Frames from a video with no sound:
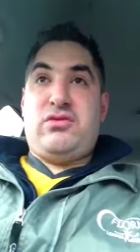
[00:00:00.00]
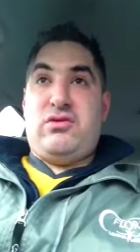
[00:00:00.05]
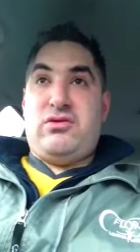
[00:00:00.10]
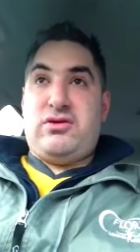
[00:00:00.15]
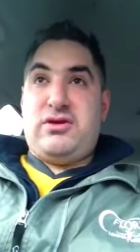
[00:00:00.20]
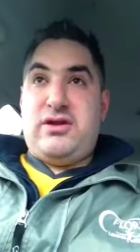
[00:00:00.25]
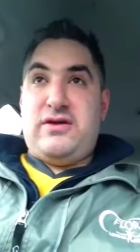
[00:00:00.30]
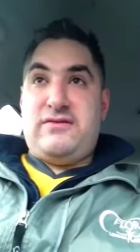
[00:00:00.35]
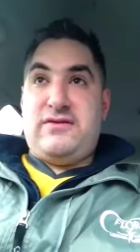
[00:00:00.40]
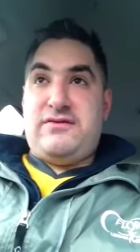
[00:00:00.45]
I'm not
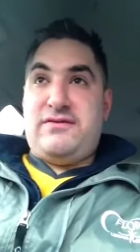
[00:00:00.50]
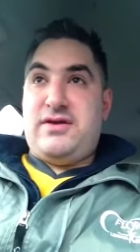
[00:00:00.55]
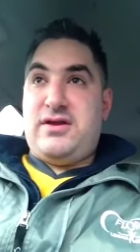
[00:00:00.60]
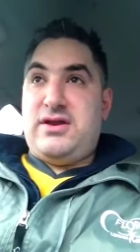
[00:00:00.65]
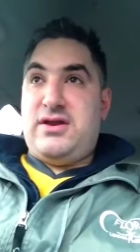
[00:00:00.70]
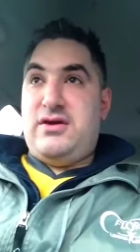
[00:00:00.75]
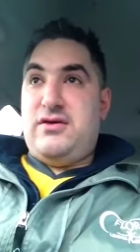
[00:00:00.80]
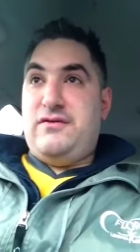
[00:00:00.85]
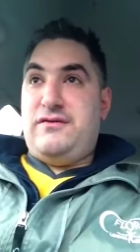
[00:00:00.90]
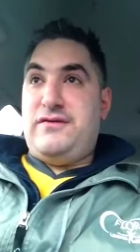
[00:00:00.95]
going to have nothing
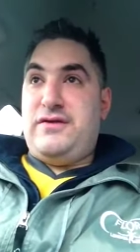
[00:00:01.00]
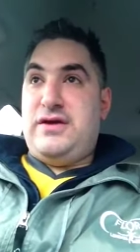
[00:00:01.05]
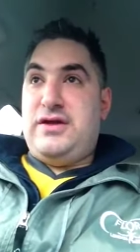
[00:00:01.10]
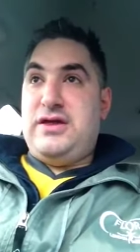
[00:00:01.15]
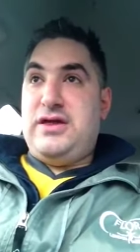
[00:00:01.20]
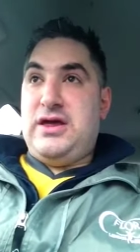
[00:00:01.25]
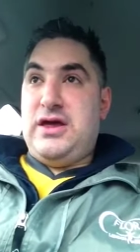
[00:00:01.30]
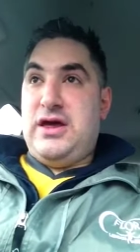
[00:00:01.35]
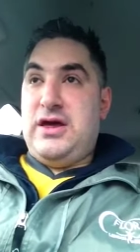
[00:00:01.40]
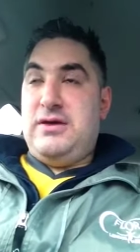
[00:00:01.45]
unhealthy.
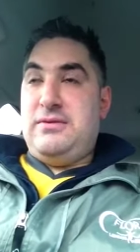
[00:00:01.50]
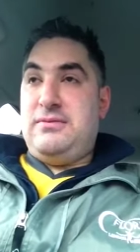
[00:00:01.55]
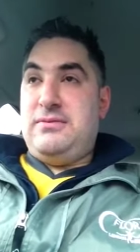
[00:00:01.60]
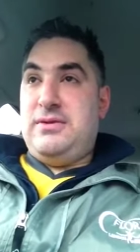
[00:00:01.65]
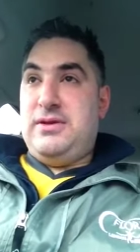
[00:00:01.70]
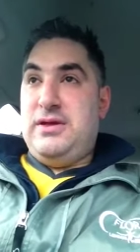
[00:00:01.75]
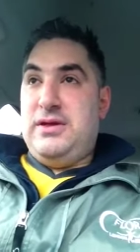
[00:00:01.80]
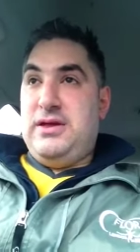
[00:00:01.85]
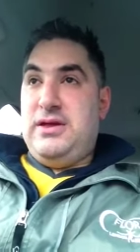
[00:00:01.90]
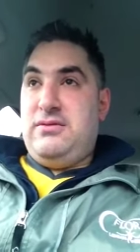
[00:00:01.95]
Um,
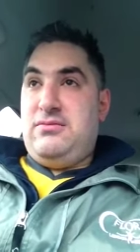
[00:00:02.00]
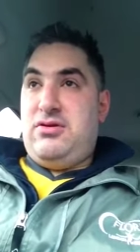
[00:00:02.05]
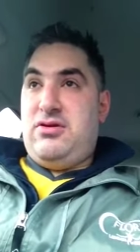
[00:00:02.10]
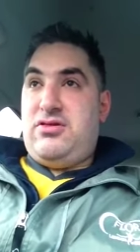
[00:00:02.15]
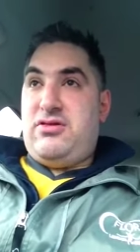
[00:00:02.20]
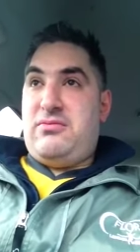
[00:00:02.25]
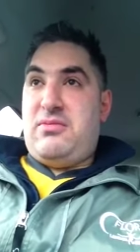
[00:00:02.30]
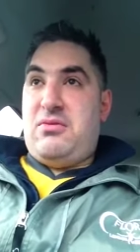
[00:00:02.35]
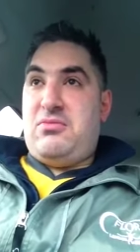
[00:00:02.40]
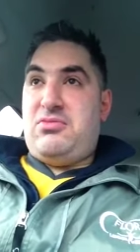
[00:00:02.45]
pretty
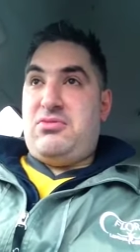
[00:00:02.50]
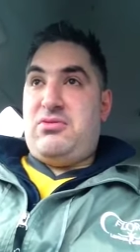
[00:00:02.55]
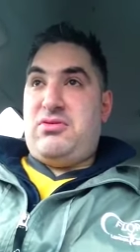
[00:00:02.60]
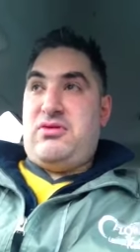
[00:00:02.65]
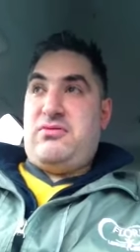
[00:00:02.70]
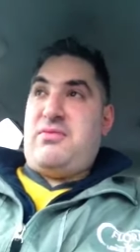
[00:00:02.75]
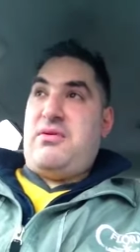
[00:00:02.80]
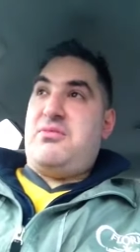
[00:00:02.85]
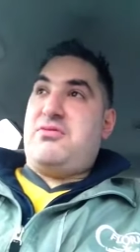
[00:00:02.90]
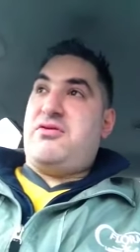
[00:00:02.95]
to make
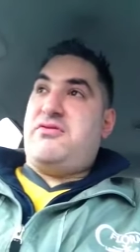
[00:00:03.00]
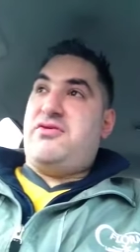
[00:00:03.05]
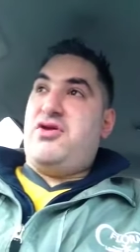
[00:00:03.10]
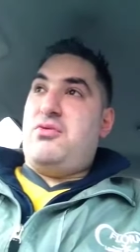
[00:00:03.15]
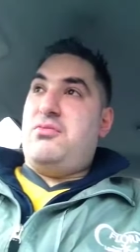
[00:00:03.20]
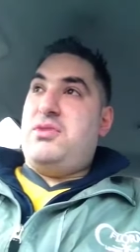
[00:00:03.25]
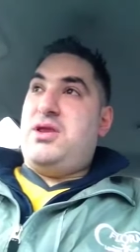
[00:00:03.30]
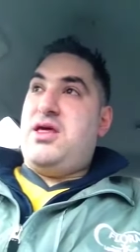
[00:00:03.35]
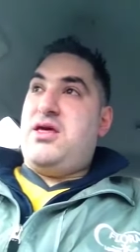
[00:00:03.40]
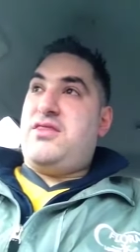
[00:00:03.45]
myself an
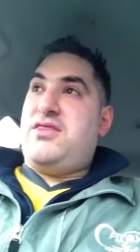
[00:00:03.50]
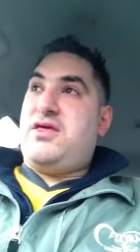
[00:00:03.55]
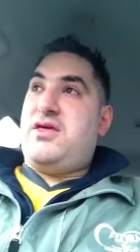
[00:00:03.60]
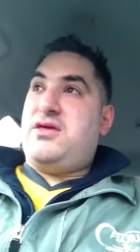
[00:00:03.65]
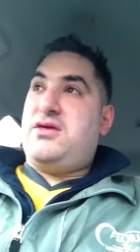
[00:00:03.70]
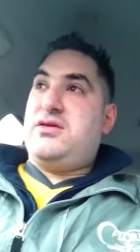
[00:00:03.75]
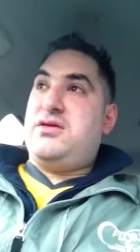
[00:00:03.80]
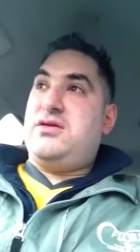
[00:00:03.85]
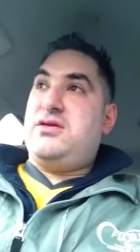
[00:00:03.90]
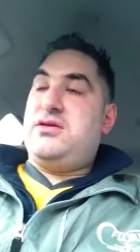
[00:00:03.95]
omelette, I
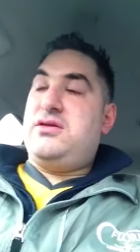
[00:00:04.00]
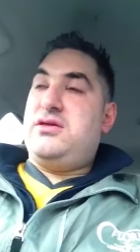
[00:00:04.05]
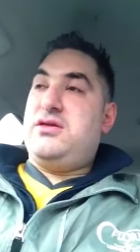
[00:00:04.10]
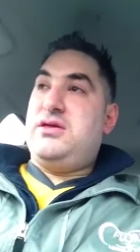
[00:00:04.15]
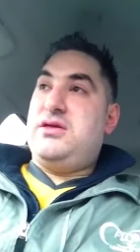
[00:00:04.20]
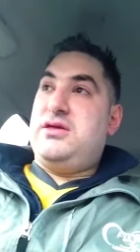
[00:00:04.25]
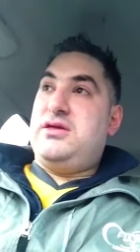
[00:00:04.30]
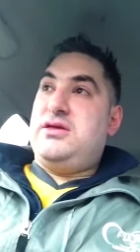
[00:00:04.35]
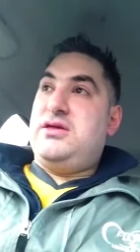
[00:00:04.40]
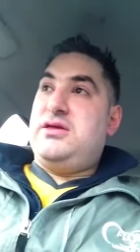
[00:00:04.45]
think.
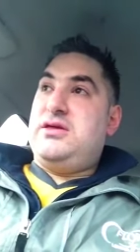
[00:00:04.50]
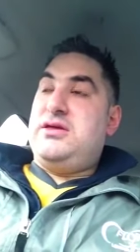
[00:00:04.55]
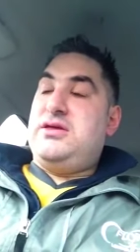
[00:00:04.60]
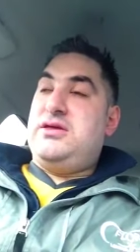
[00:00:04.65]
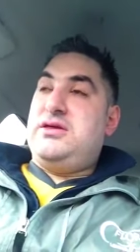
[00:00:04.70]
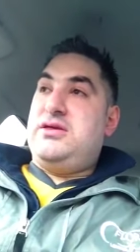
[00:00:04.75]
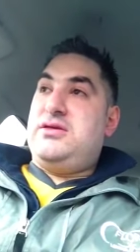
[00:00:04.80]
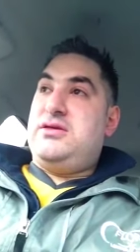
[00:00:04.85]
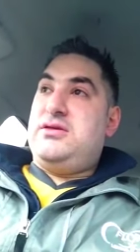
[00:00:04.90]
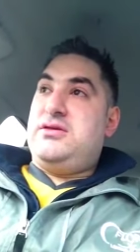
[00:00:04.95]

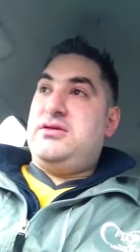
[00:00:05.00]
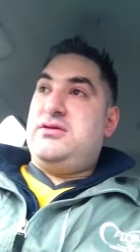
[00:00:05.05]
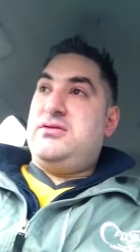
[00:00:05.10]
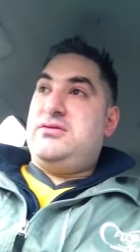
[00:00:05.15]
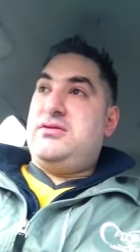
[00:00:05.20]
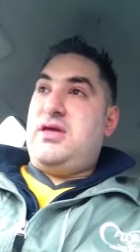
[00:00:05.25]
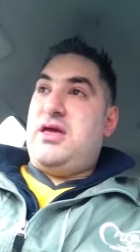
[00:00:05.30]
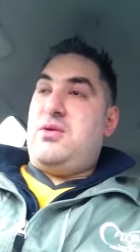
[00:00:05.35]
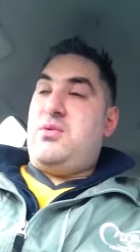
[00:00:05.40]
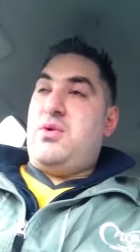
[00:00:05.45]

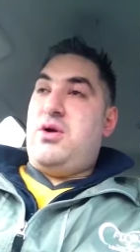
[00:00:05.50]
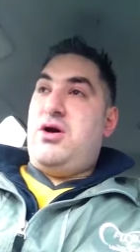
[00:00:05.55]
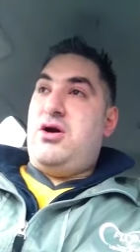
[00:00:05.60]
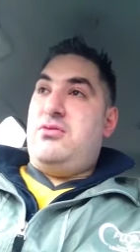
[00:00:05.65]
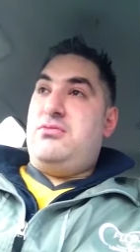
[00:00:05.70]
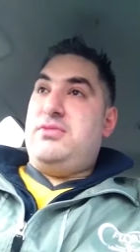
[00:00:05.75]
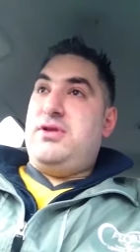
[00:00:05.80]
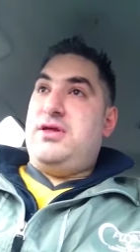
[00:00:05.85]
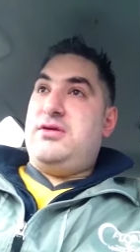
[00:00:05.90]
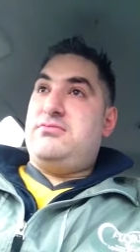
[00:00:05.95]
Egg white
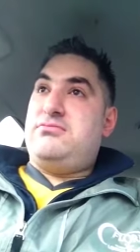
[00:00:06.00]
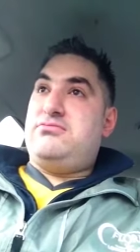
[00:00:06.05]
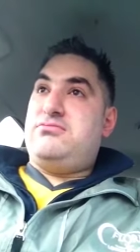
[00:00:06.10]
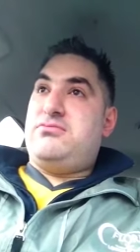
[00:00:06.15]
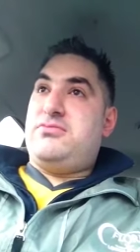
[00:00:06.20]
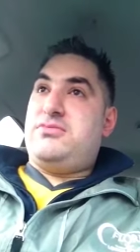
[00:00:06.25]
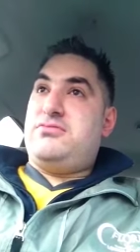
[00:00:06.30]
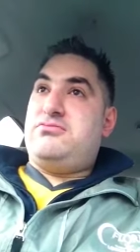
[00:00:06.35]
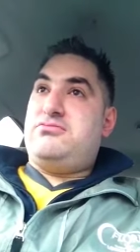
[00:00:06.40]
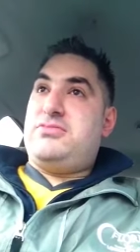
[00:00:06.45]
omelette
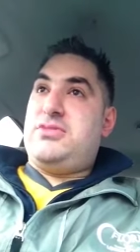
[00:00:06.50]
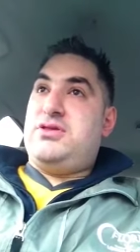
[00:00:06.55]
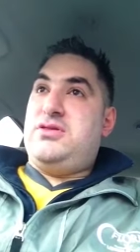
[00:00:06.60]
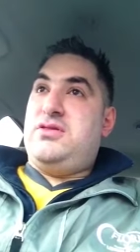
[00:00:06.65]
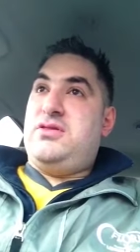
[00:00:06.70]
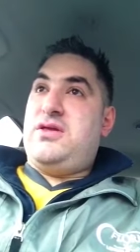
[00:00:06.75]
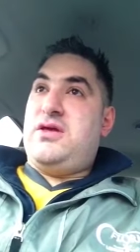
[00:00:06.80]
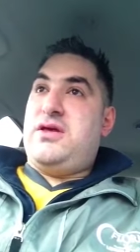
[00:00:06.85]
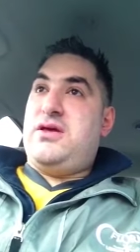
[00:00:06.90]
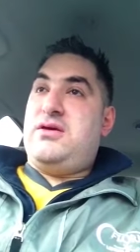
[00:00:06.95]

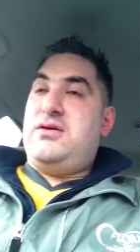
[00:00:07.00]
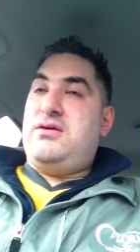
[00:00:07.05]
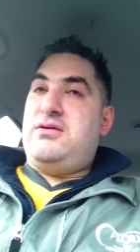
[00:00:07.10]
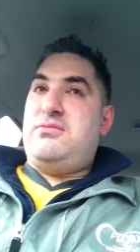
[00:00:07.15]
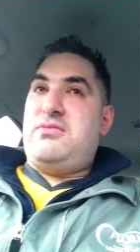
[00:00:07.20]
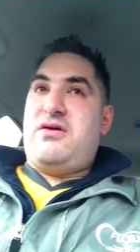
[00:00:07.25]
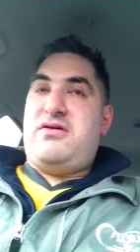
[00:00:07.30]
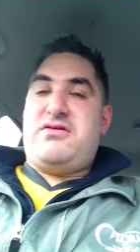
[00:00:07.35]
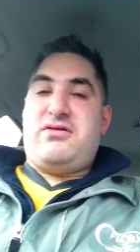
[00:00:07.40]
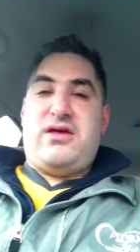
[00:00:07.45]
and uh,
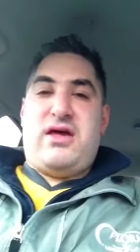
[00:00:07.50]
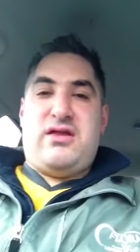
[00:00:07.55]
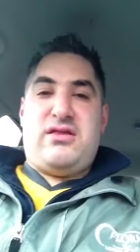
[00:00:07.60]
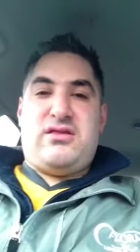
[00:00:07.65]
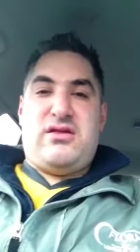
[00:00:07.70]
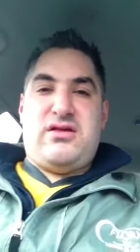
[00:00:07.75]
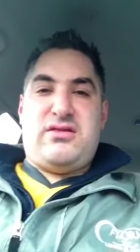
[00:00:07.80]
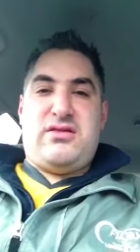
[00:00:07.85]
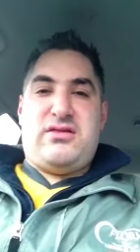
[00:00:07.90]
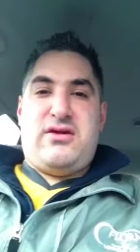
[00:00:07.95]
might as well cut a
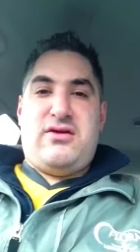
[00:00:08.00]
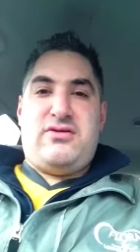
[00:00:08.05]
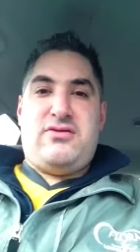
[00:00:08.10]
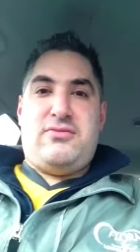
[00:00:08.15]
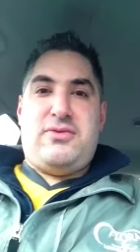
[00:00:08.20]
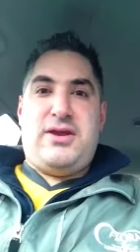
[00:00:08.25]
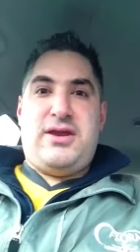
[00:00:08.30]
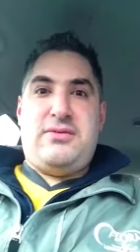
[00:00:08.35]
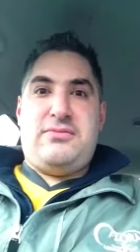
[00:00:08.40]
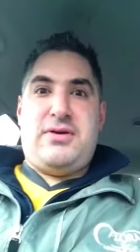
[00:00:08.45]
slice of
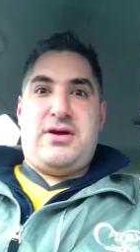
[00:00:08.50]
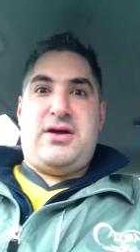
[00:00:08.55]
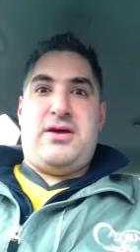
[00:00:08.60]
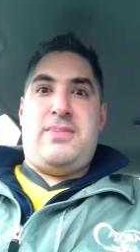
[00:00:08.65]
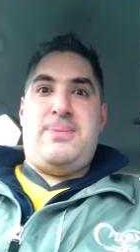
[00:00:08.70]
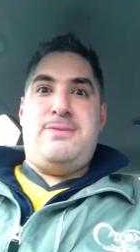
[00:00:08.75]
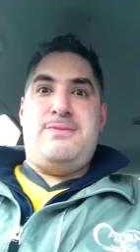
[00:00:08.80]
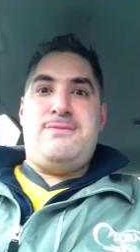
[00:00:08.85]
toasted peanut butter.